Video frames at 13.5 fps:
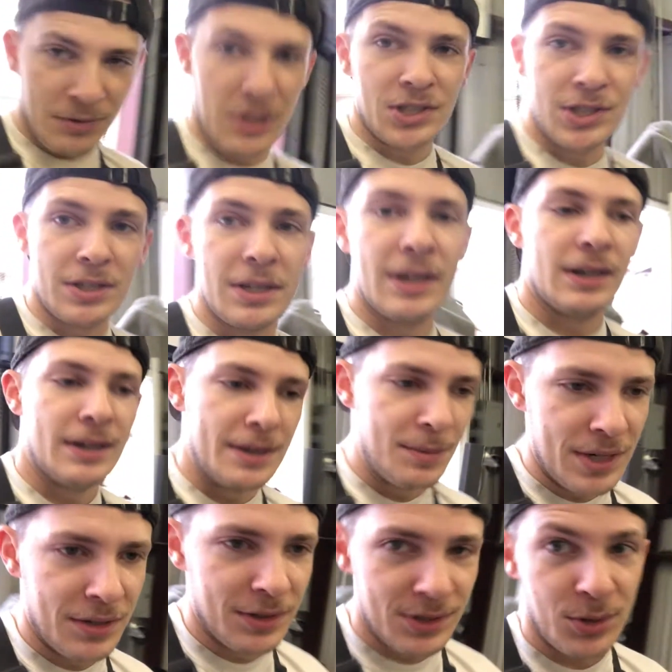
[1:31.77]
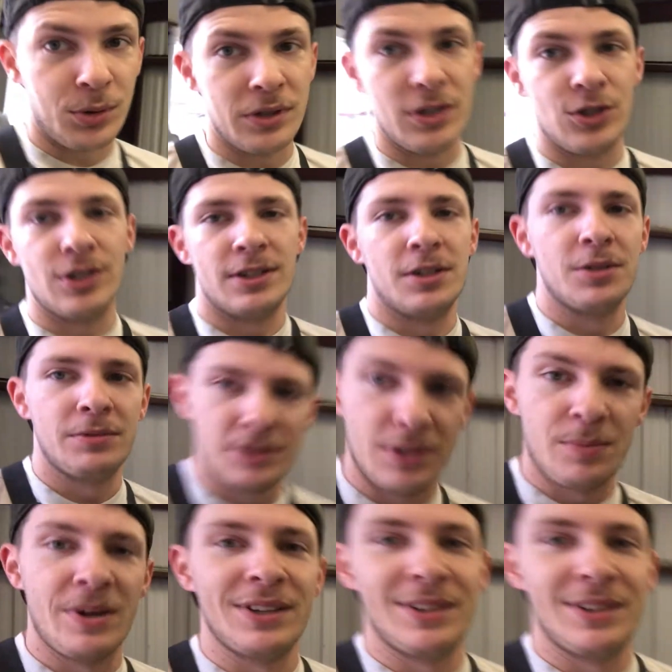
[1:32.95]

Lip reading: finish it, I immediately sold the engine out of it to buy